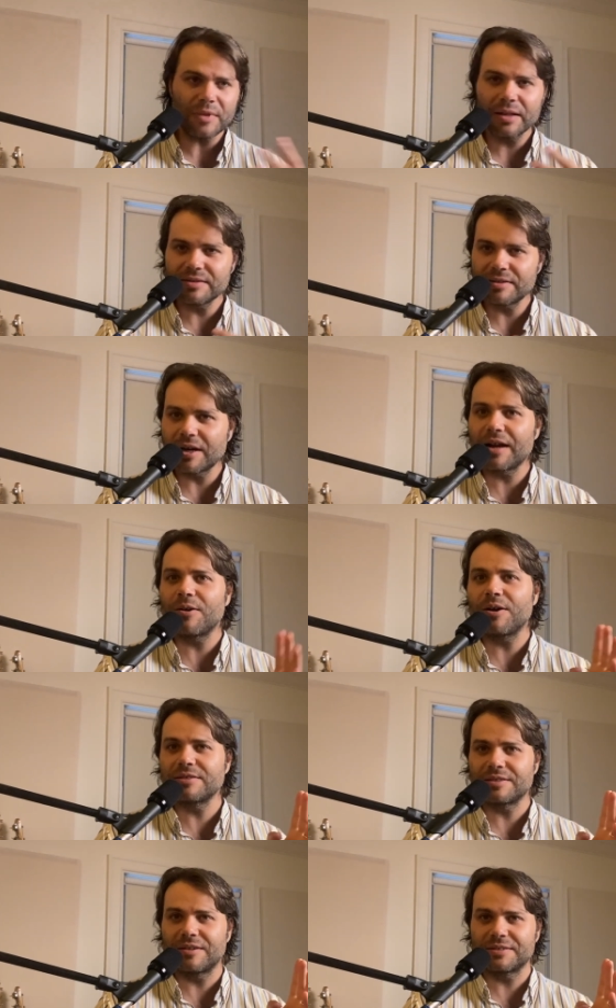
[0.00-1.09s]
It's not how all
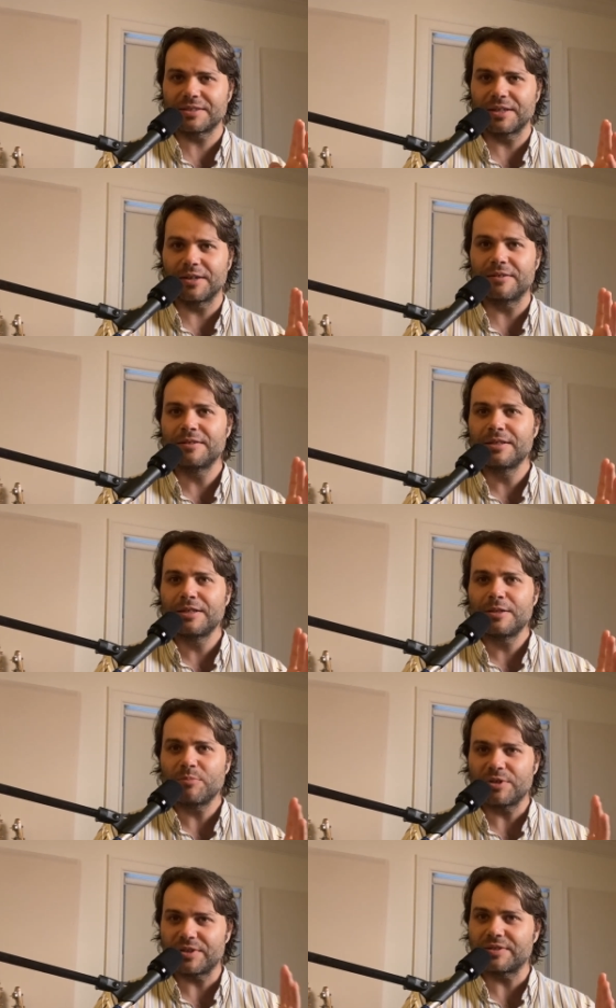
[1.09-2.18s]
songs go,
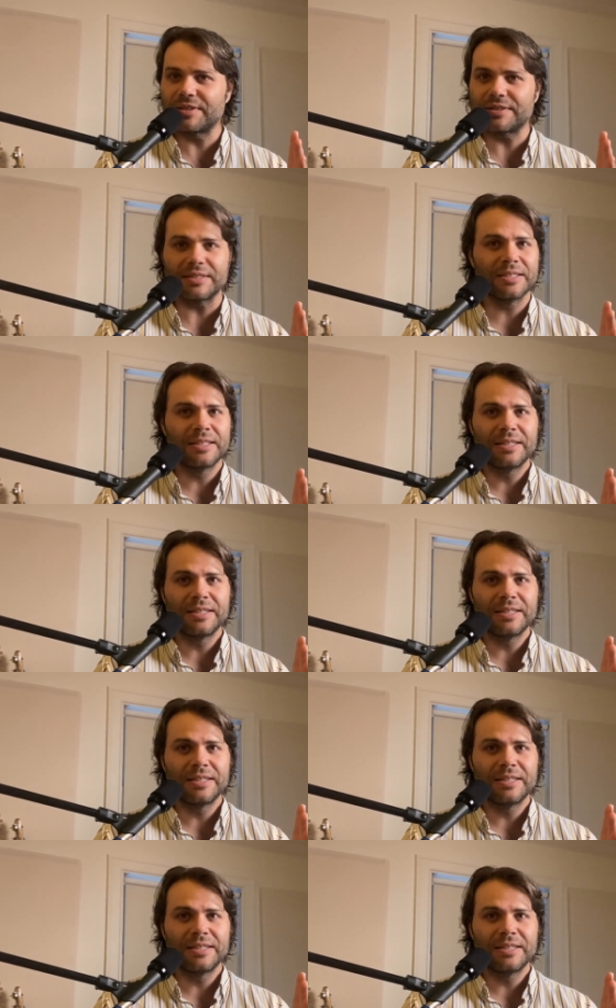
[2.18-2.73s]
but just listen.